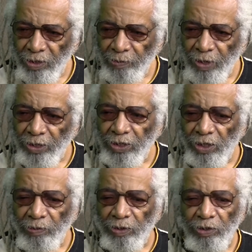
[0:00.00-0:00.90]
by
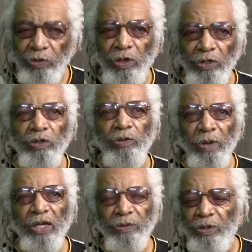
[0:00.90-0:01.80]
dealing with the charter school
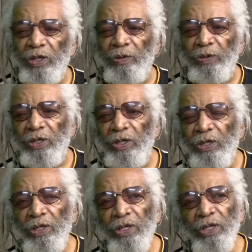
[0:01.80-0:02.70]
management
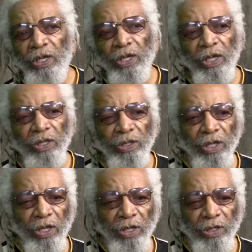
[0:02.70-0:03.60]
company. And
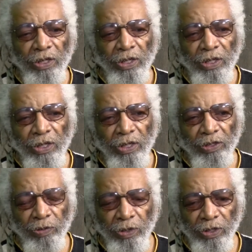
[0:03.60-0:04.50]

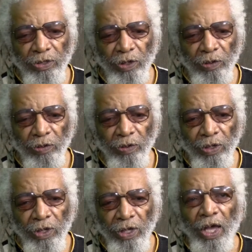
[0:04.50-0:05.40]
in doing so,
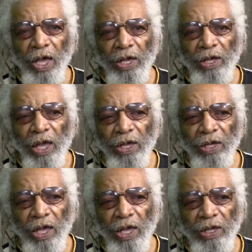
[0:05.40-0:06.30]

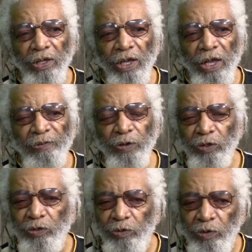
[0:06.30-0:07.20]
I
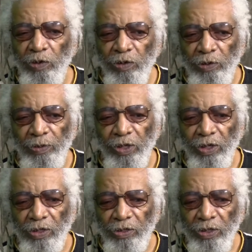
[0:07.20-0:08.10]
felt stronger
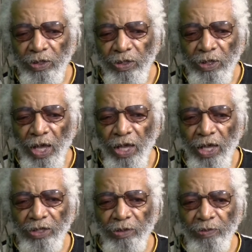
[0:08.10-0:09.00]
because I
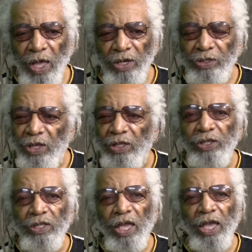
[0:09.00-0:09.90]
had some knowledge that I
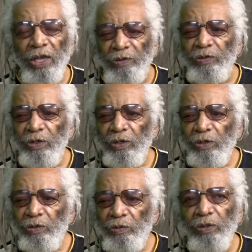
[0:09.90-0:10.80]
didn't have
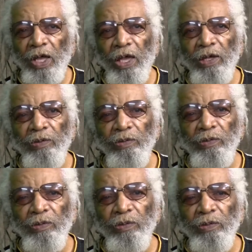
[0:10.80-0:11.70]
when I
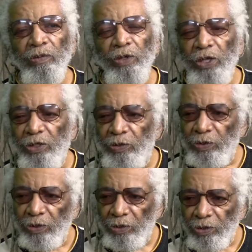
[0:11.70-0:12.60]
went
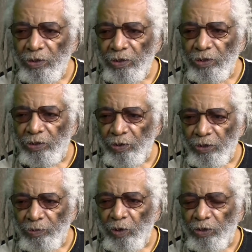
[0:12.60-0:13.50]
into
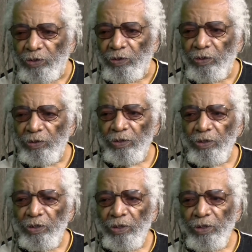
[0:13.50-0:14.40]
Thurgood Marshall. Okay,
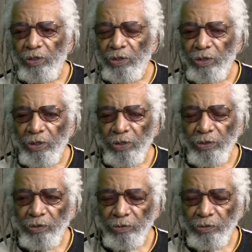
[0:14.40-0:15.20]
okay. So now,